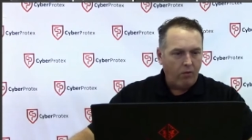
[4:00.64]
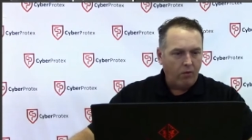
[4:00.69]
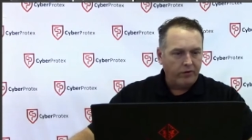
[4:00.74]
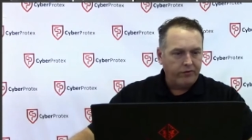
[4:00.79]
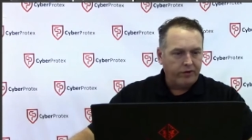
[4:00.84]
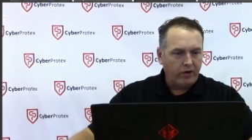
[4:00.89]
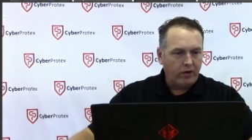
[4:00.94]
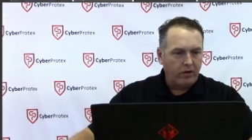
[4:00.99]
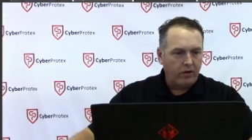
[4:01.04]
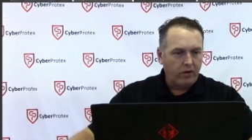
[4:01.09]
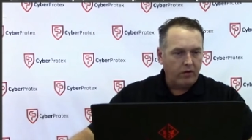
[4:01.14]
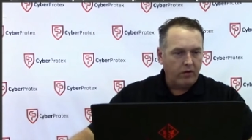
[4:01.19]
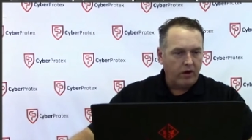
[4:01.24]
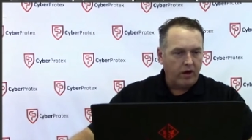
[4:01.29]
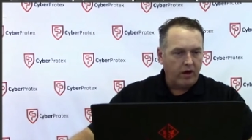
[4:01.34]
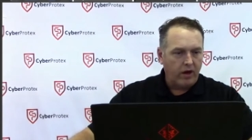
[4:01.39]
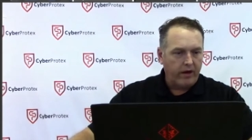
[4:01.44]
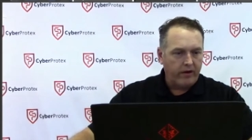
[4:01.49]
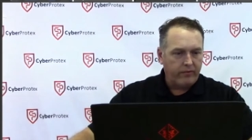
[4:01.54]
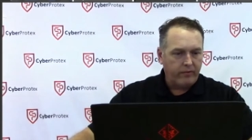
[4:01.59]
do
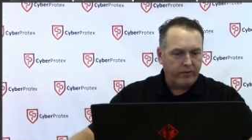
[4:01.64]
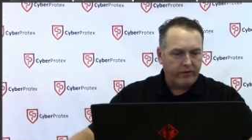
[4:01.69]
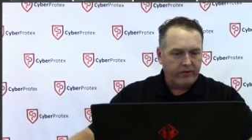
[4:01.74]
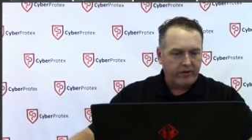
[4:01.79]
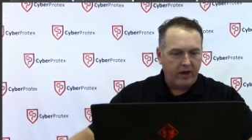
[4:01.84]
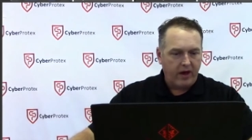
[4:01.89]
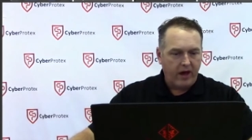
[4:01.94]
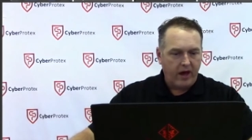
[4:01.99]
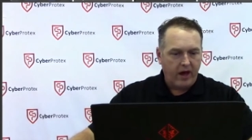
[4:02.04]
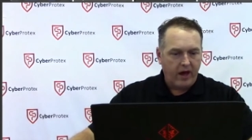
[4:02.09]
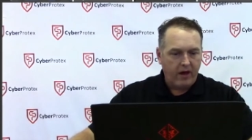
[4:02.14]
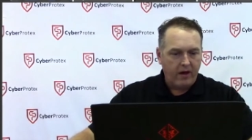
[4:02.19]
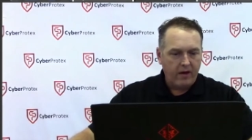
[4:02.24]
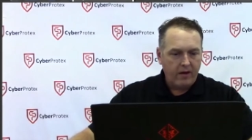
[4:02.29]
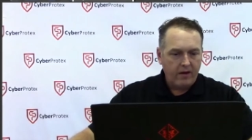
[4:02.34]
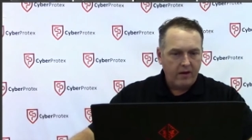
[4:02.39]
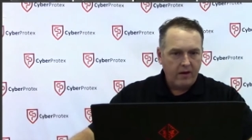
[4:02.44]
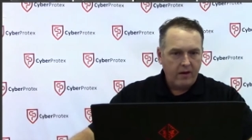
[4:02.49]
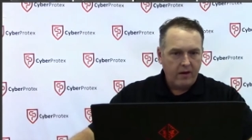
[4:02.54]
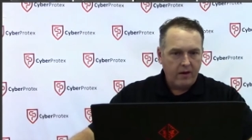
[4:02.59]
is we'll say
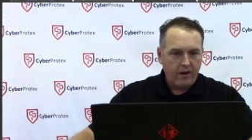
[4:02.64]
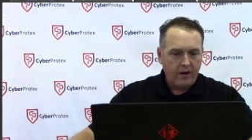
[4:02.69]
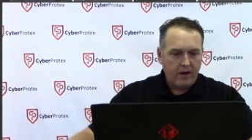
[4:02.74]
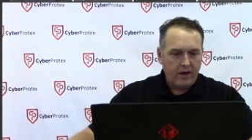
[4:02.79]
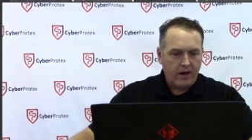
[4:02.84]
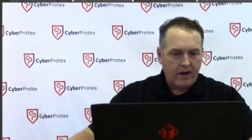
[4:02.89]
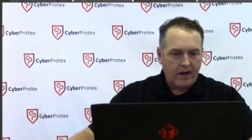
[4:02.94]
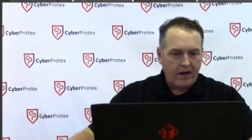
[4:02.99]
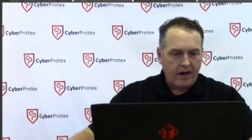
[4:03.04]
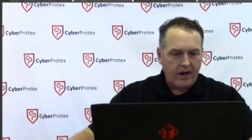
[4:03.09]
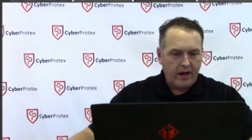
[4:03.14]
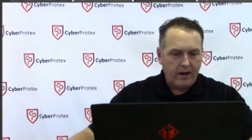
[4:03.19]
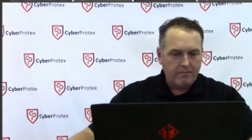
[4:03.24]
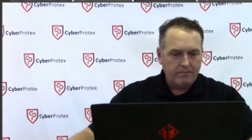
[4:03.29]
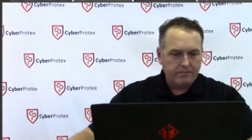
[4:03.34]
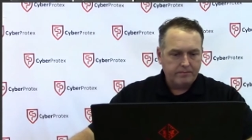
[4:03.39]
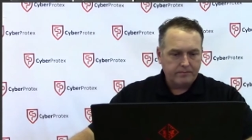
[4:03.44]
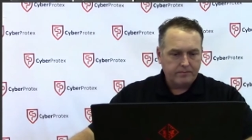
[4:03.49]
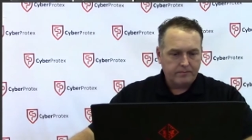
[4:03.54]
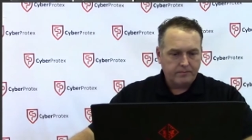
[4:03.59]
um,
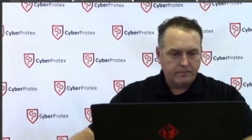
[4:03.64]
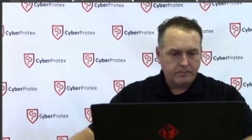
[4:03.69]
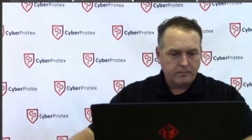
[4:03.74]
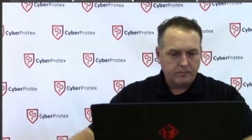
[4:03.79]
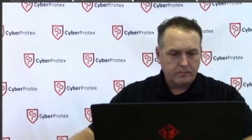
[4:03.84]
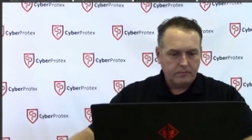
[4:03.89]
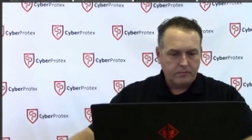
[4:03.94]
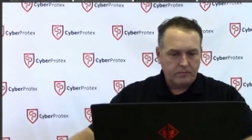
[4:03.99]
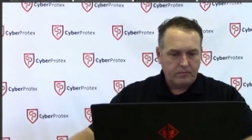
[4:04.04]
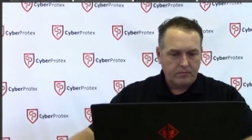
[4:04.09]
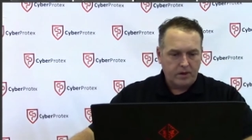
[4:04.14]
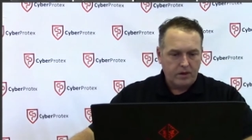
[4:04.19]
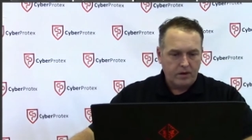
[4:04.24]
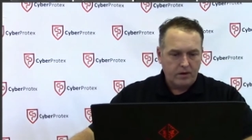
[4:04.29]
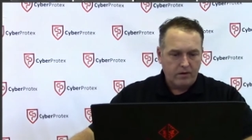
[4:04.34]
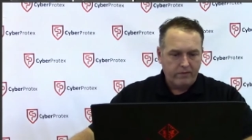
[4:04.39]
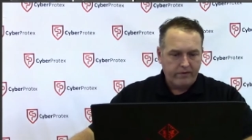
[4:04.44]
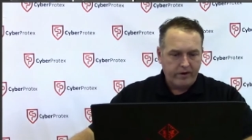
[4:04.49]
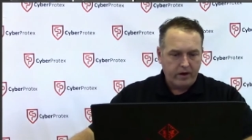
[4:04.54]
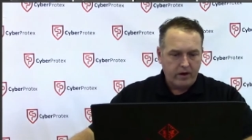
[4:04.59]

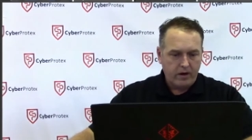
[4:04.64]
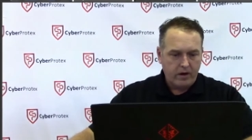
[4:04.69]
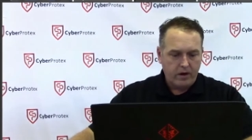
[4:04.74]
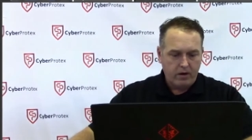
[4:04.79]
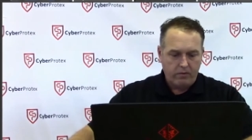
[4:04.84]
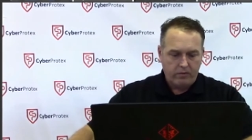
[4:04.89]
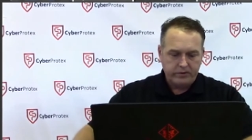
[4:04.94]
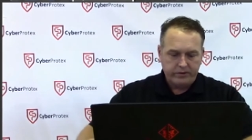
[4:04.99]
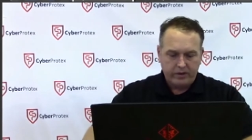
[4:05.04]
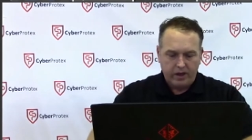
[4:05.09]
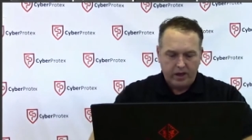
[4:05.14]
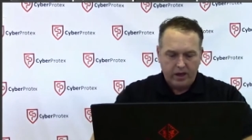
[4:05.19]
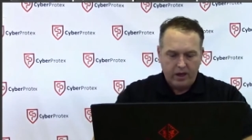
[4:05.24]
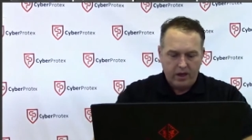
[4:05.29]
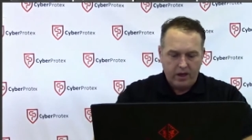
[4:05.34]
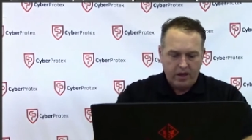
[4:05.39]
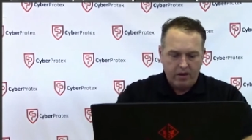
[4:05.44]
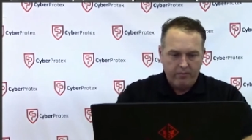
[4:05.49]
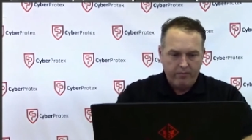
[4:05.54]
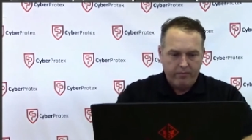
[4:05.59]
over here, we'll say
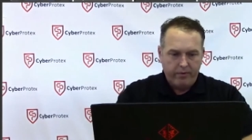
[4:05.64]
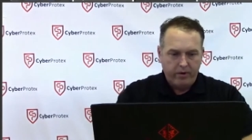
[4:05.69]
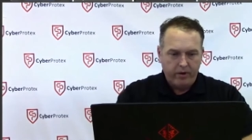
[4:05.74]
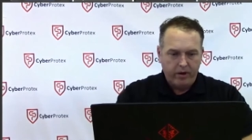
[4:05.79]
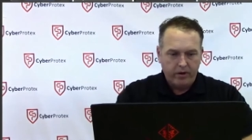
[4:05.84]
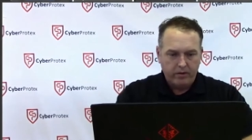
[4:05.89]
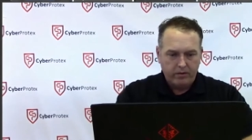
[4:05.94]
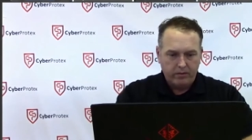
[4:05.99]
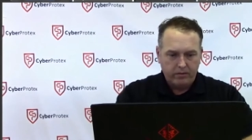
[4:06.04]
input